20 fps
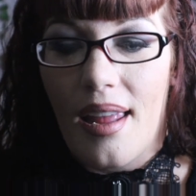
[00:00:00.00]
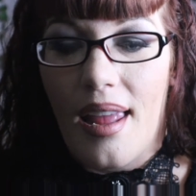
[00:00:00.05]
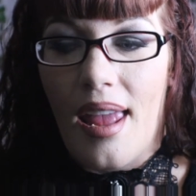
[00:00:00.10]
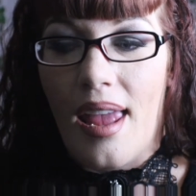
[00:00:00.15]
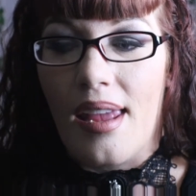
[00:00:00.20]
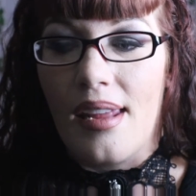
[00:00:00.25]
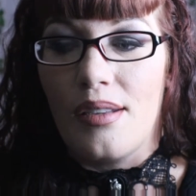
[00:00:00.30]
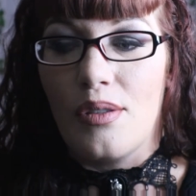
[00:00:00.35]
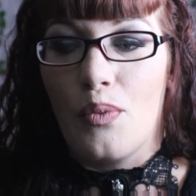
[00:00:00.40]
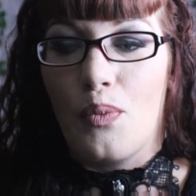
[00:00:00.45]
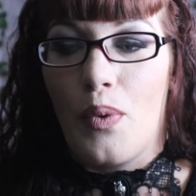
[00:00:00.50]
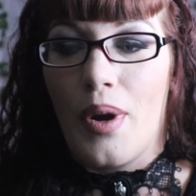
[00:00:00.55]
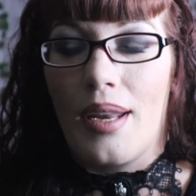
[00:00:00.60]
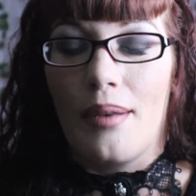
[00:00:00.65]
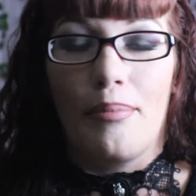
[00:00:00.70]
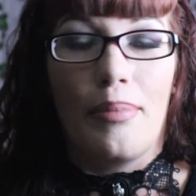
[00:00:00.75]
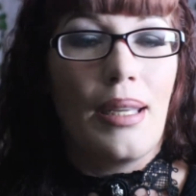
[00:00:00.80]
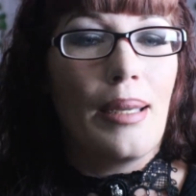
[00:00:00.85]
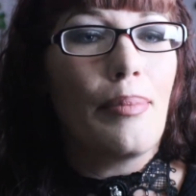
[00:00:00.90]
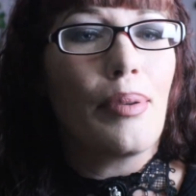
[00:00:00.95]
And
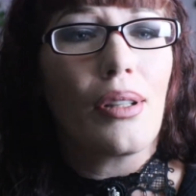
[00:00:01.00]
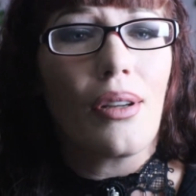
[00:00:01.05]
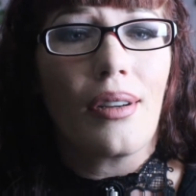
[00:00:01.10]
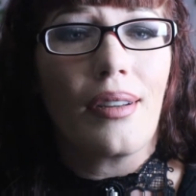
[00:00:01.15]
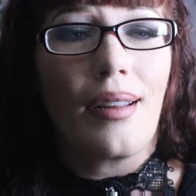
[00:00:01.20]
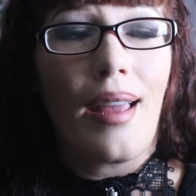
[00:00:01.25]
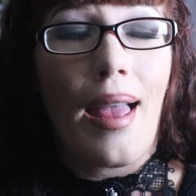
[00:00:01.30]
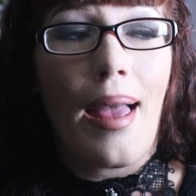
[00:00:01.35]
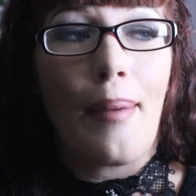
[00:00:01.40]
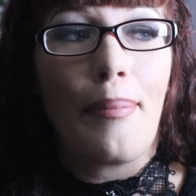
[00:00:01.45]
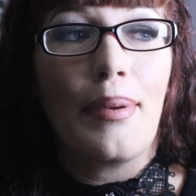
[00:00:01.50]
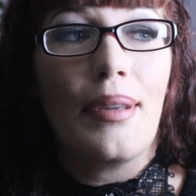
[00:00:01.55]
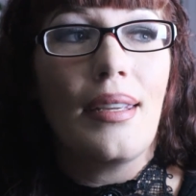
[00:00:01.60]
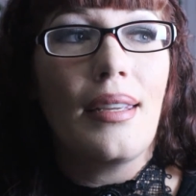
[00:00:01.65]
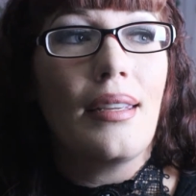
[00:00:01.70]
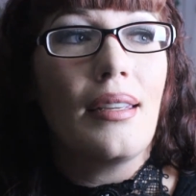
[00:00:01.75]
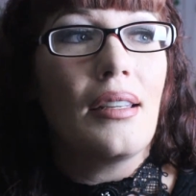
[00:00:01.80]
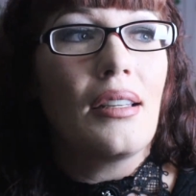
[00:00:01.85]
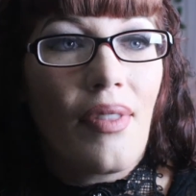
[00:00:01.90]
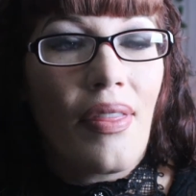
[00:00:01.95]
when people aren't
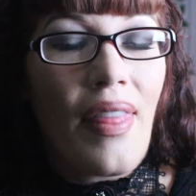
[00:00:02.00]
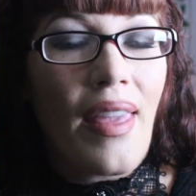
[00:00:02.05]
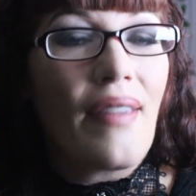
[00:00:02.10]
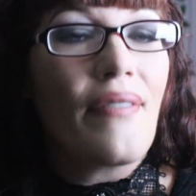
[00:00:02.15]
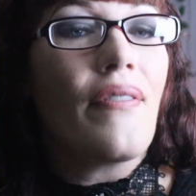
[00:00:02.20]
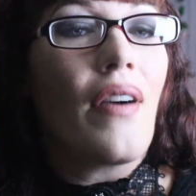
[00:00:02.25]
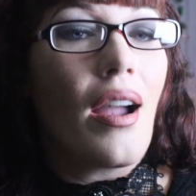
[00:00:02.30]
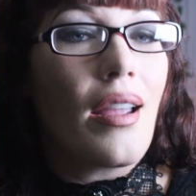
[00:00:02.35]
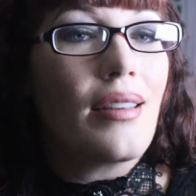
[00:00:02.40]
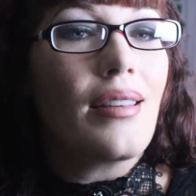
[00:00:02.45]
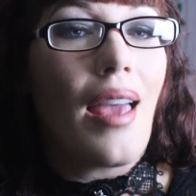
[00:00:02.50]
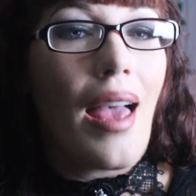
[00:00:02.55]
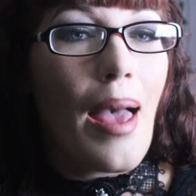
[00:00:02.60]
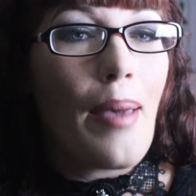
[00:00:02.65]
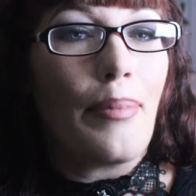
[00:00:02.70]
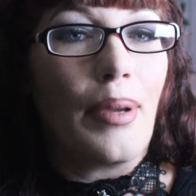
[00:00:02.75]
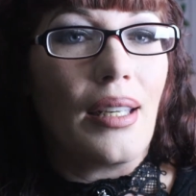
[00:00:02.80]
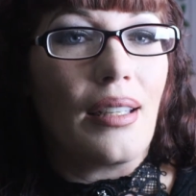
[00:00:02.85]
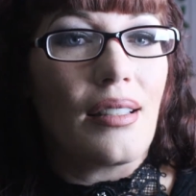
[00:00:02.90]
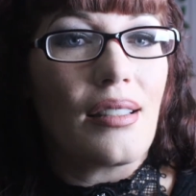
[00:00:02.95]
happy, they find
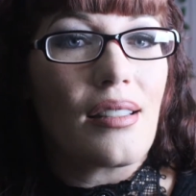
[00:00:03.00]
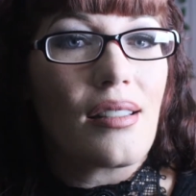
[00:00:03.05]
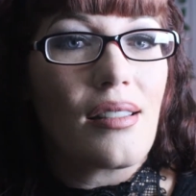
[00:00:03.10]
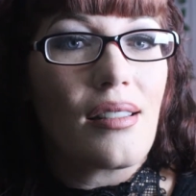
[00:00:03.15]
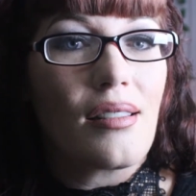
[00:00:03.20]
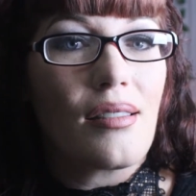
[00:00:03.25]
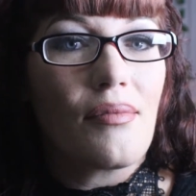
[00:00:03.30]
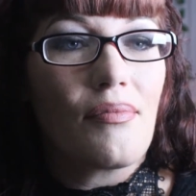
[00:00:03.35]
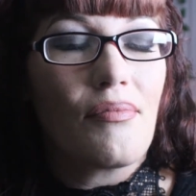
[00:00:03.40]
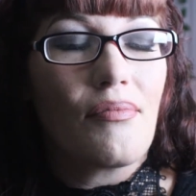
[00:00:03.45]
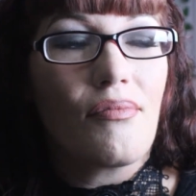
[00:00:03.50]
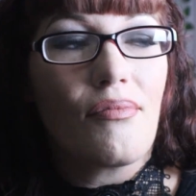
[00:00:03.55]
happiness.